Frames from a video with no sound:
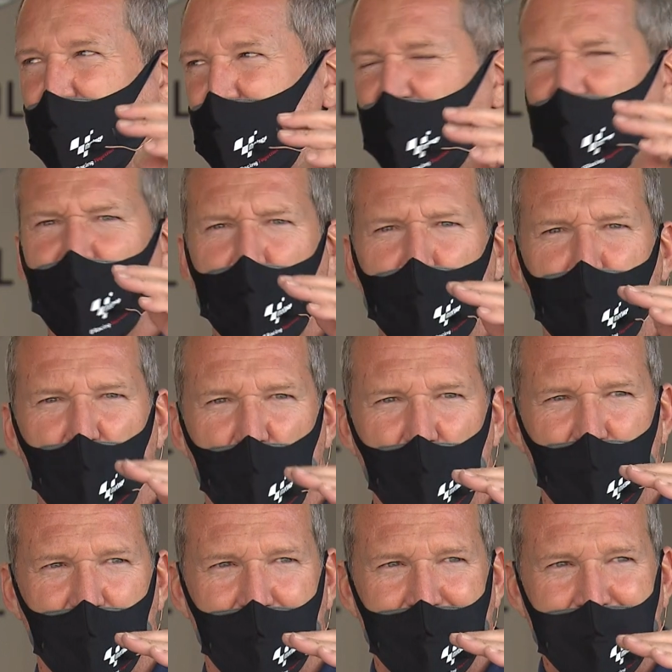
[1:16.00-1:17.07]
doesn't
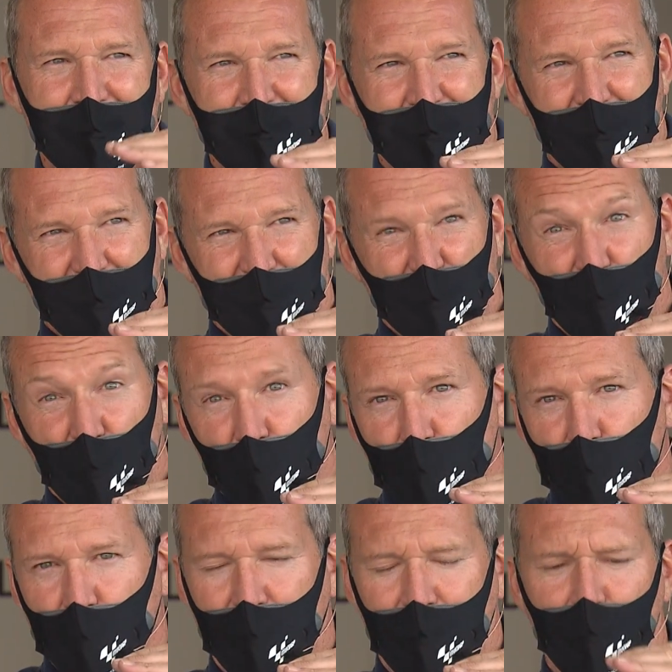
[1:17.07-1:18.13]
burn as
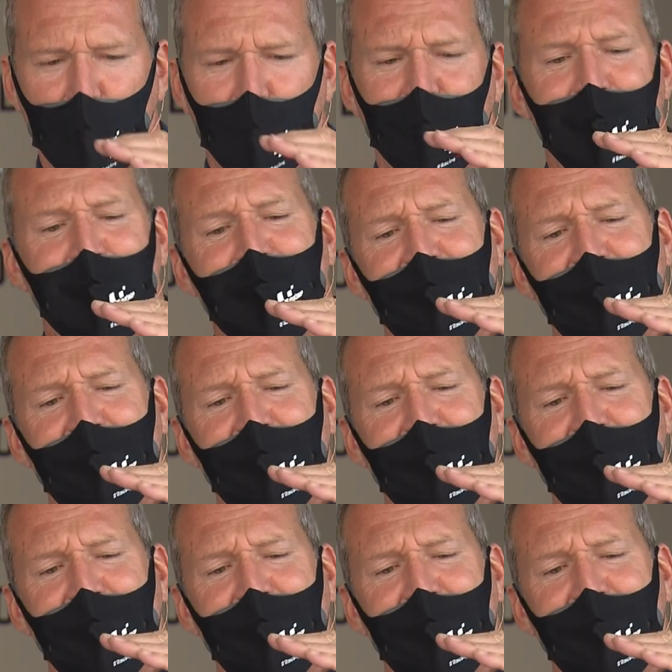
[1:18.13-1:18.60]
controlled,